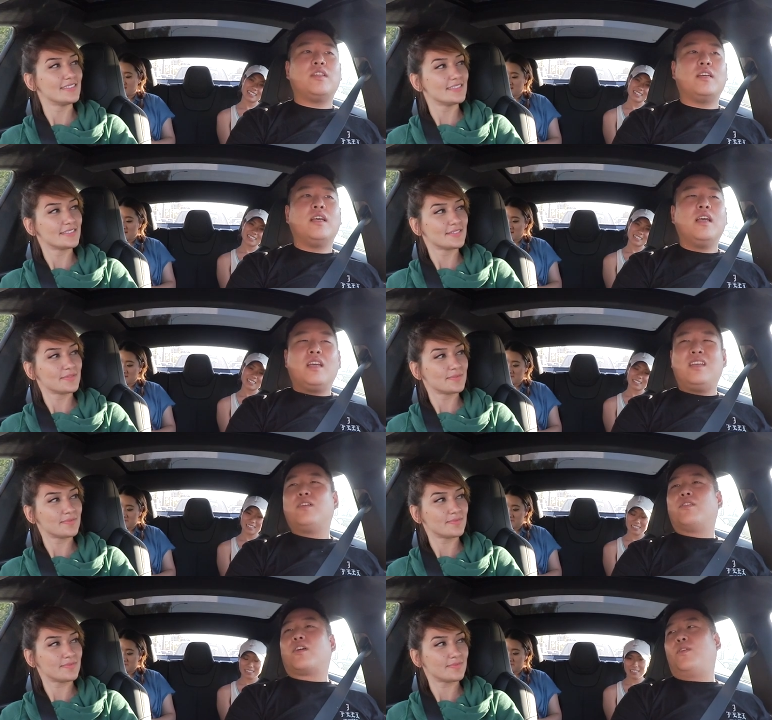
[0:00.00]
Speaker 1: to, you
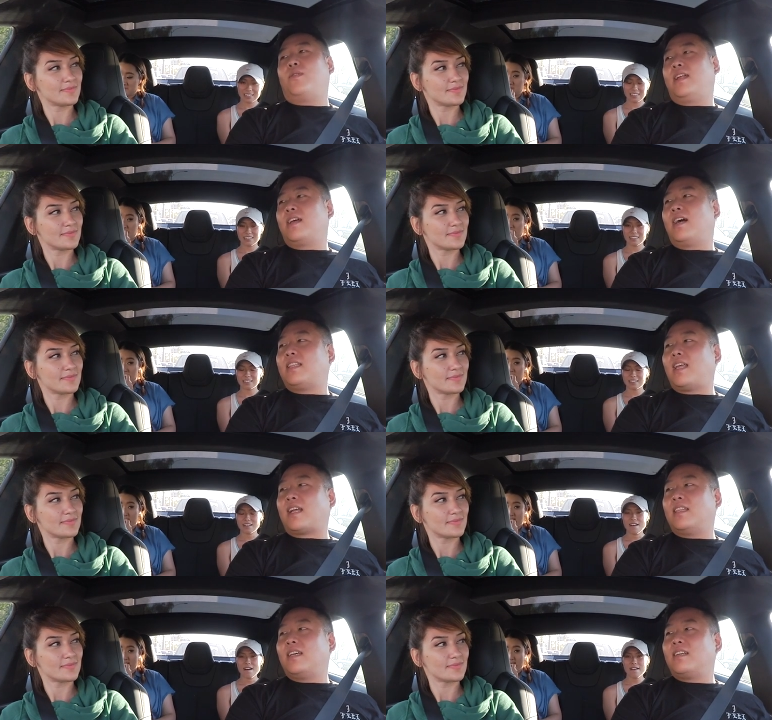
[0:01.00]
know, the Korean guy
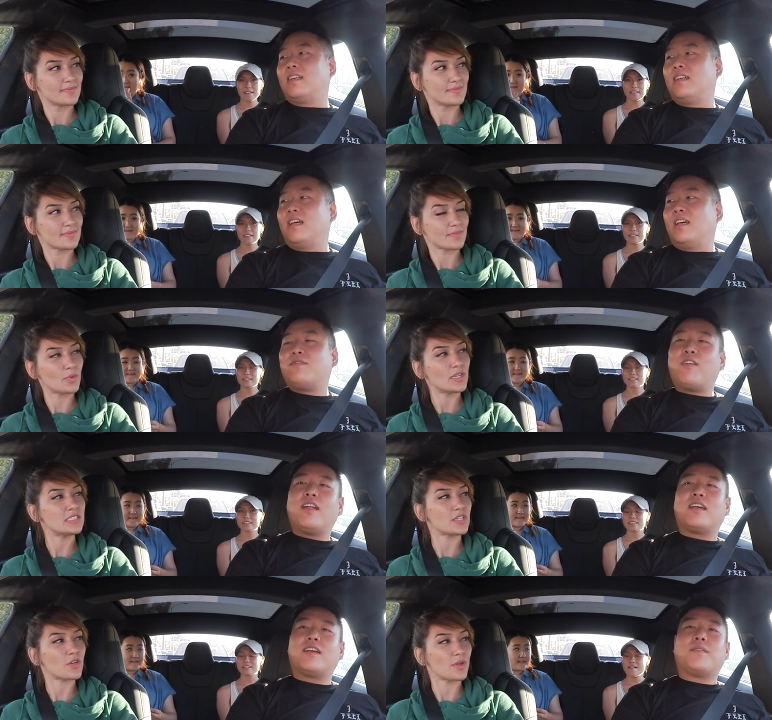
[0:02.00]
tactic. It's what
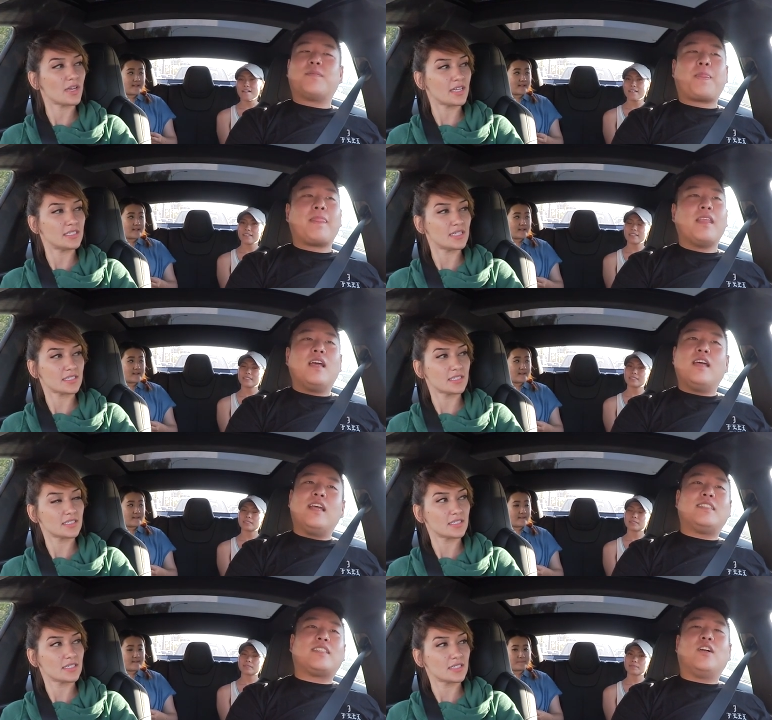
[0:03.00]
is the
Speaker 2: Korean guy tactic?
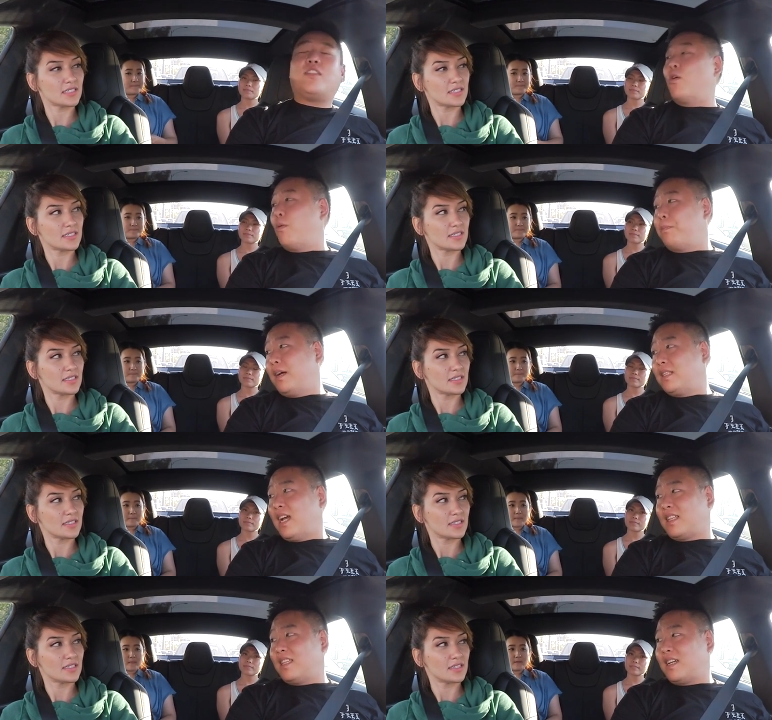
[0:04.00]
Speaker 1: It's called the oppa
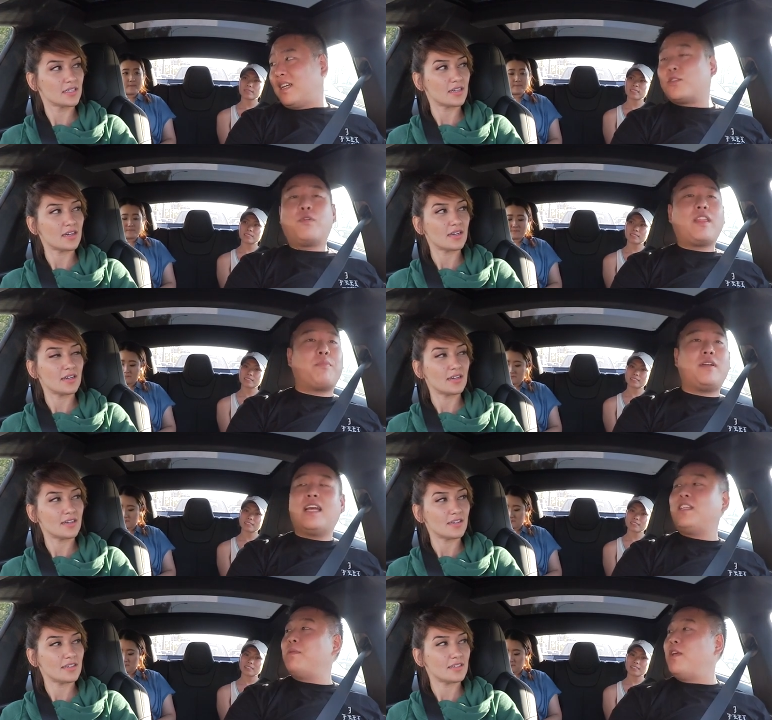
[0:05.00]
tactic. It's where they
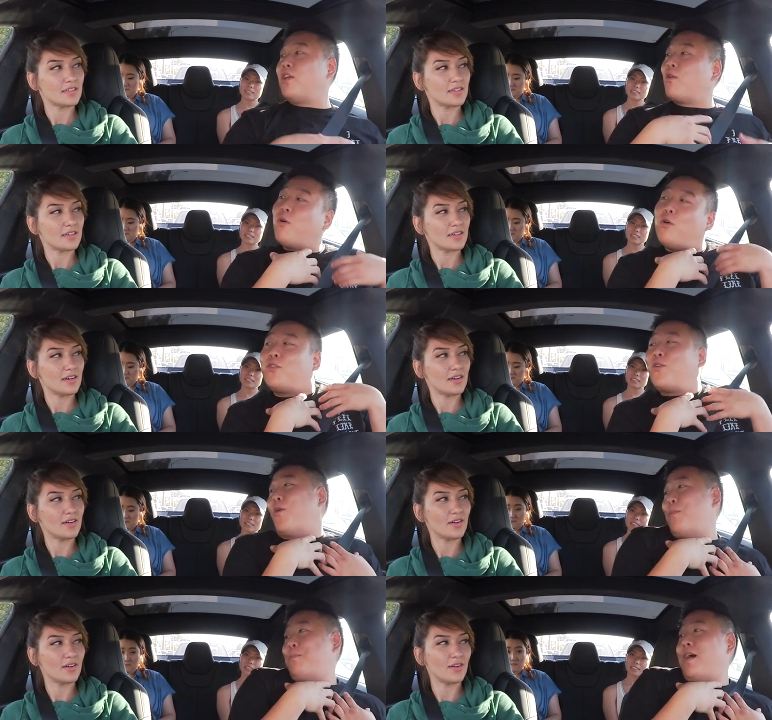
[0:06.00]
pretend to be your older
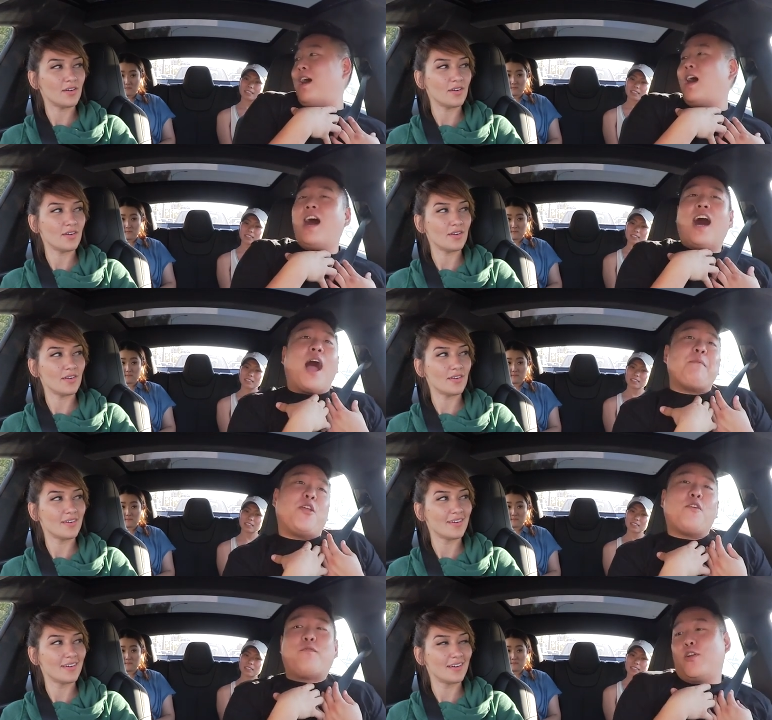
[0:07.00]
oppa. I'm
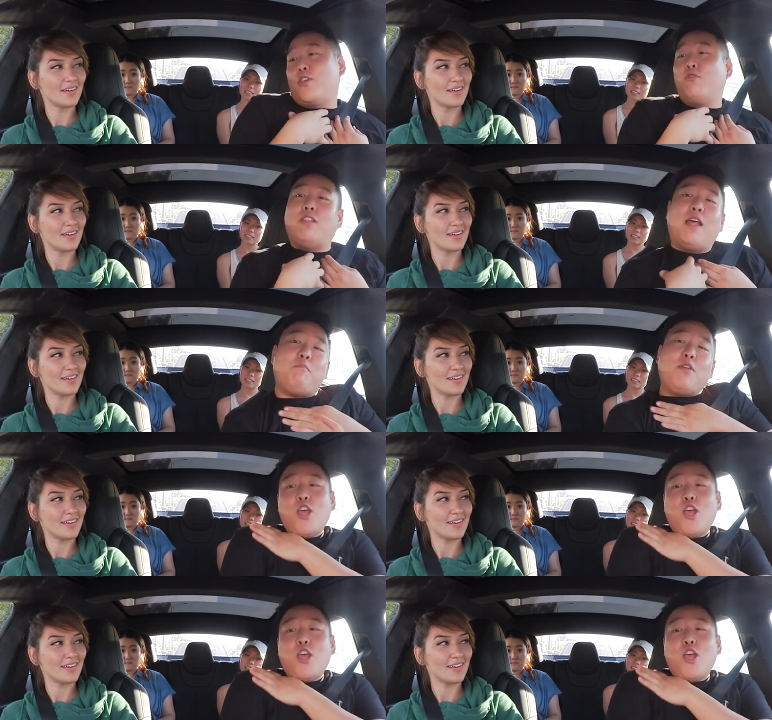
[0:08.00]
here for you. Let me.